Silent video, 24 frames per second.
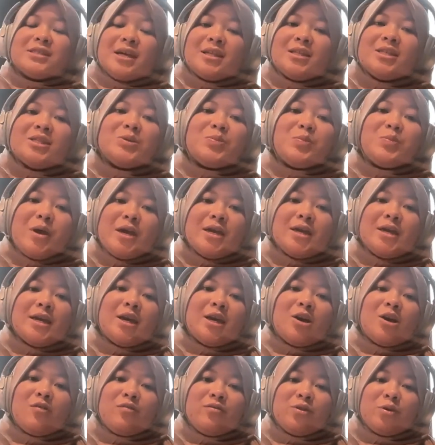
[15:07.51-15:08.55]
sense
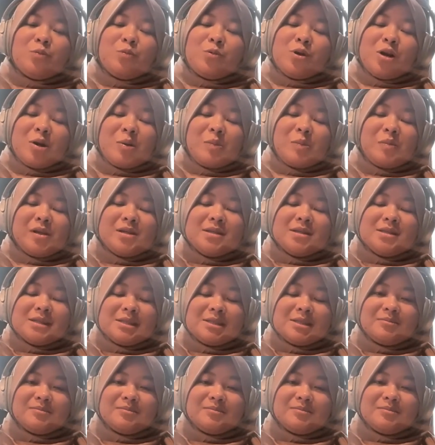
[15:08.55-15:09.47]
making of the workplace.